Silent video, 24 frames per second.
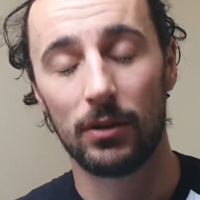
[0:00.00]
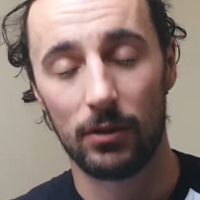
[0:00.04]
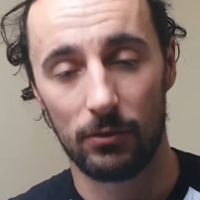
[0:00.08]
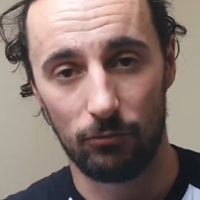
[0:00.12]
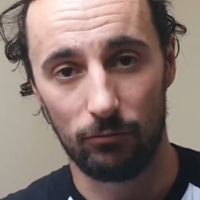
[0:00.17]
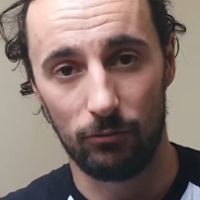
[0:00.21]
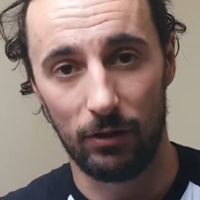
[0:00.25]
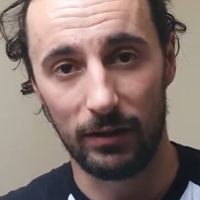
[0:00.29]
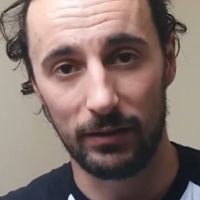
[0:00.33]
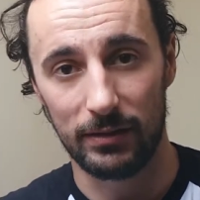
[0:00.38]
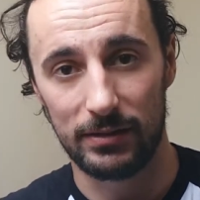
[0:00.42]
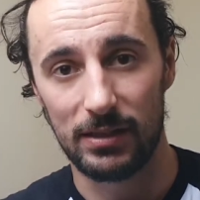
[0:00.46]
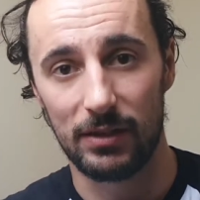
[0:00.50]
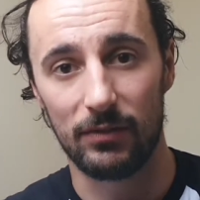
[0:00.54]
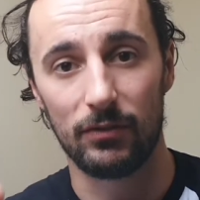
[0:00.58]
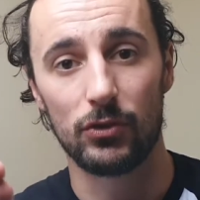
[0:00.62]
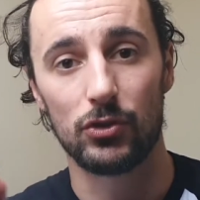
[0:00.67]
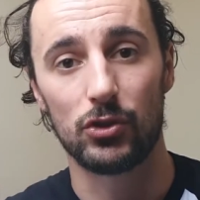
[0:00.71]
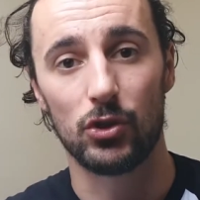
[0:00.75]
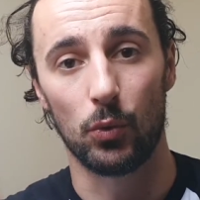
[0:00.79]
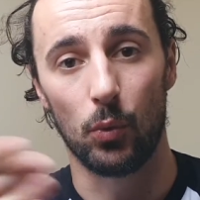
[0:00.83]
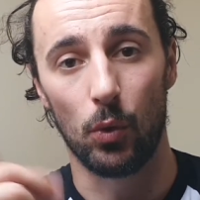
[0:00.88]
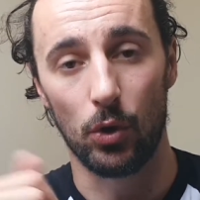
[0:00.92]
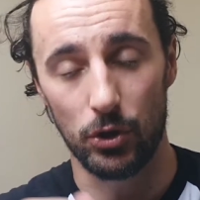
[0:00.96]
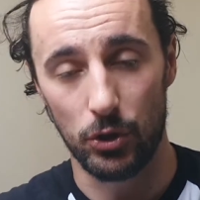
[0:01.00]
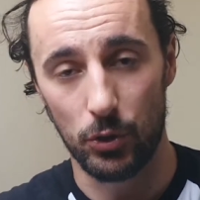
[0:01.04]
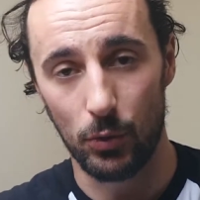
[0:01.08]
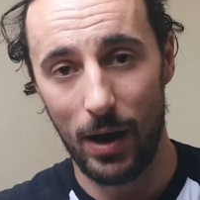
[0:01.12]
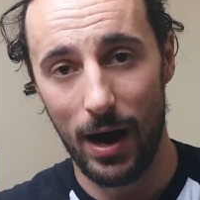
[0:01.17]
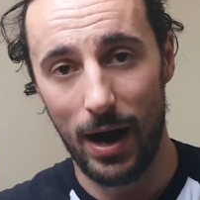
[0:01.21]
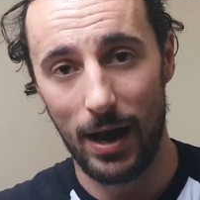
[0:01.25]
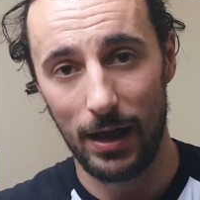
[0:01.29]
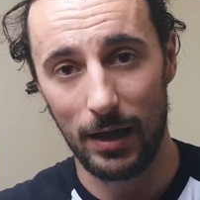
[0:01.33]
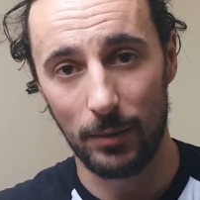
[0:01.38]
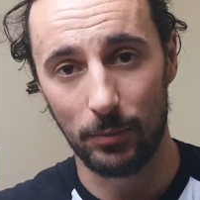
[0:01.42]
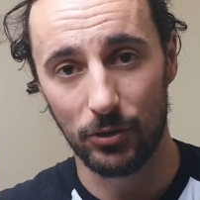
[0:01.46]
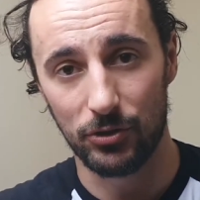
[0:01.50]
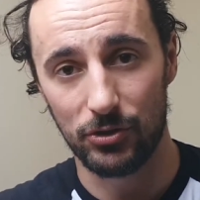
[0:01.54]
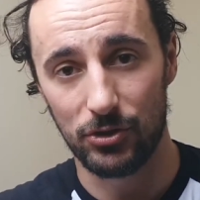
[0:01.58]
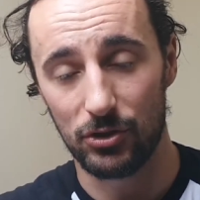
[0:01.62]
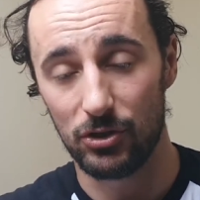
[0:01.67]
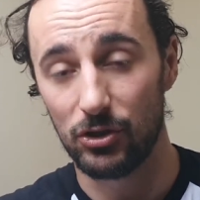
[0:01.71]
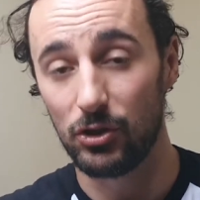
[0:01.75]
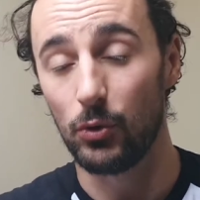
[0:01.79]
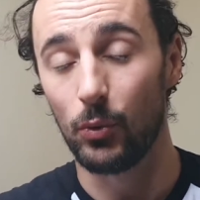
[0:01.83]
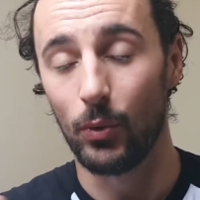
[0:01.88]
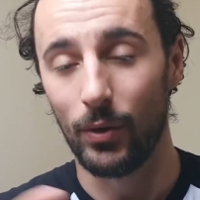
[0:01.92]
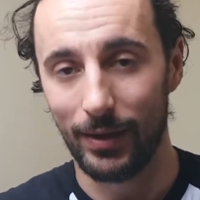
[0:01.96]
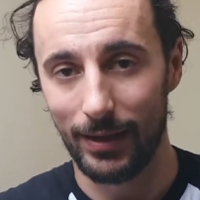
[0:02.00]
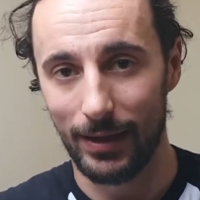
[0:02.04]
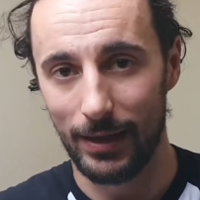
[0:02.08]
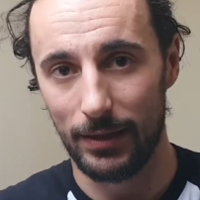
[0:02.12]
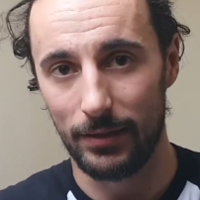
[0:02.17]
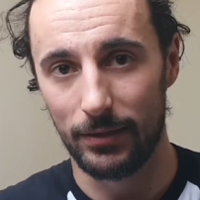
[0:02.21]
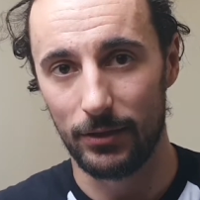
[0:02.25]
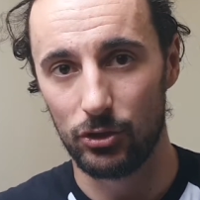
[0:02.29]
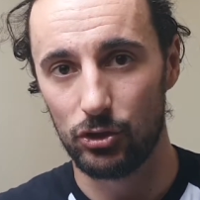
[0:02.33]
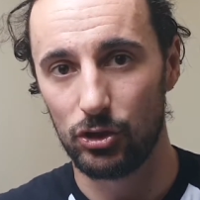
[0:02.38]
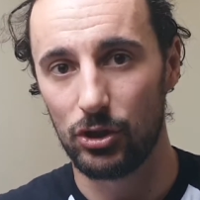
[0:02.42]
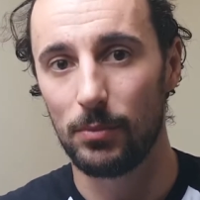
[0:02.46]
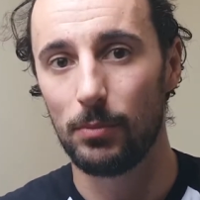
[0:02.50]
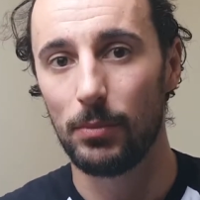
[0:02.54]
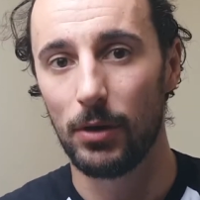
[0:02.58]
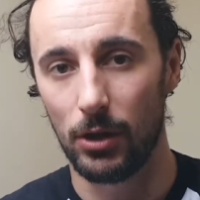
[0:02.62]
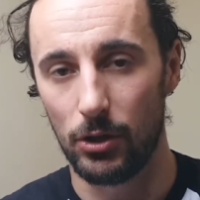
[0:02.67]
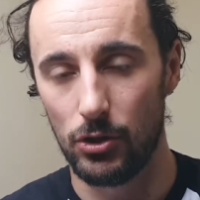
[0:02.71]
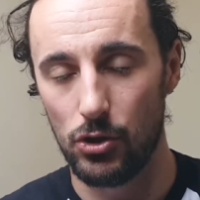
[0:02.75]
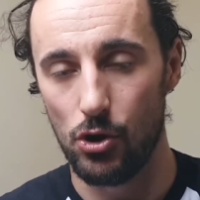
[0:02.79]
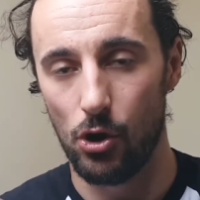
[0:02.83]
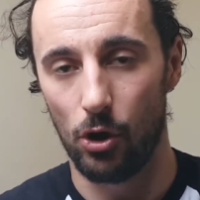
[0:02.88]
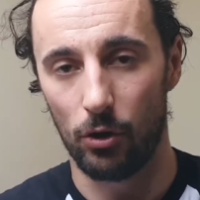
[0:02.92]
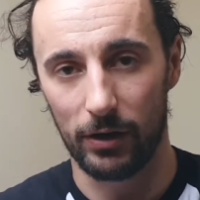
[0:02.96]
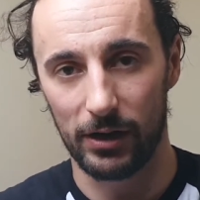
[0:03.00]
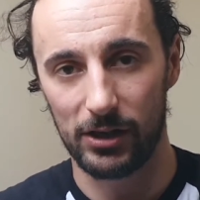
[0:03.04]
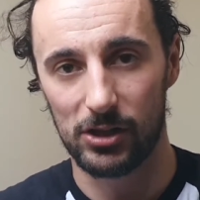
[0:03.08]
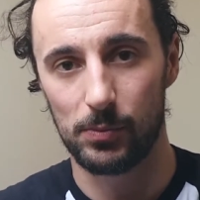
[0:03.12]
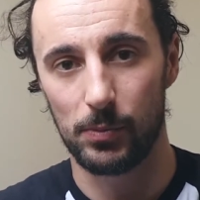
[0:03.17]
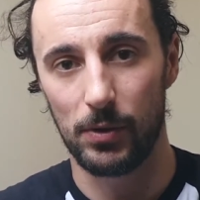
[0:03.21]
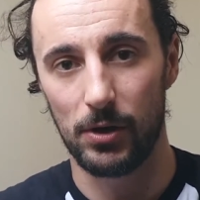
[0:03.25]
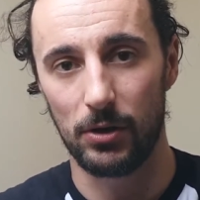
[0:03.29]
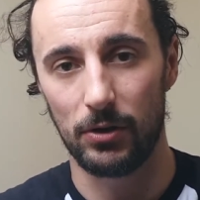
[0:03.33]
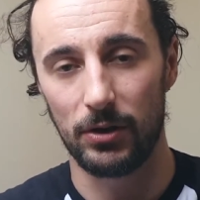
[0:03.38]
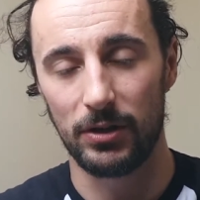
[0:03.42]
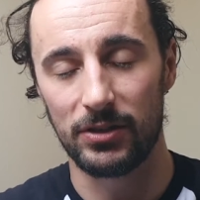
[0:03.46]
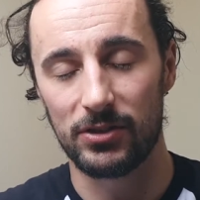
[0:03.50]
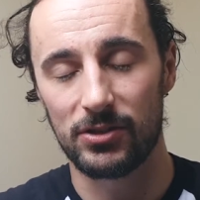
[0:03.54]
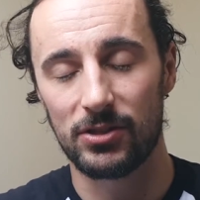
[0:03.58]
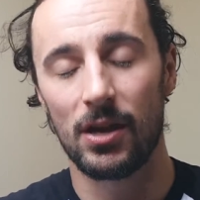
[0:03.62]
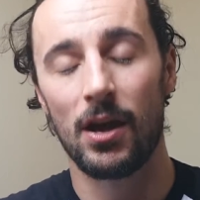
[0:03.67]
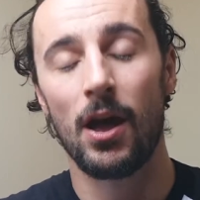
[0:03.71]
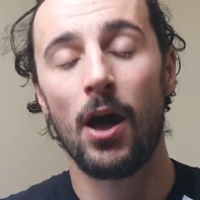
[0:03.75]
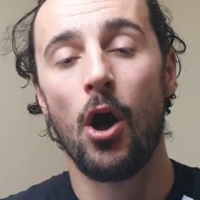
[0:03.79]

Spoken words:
relative to what you are able to do in the gym and your experience.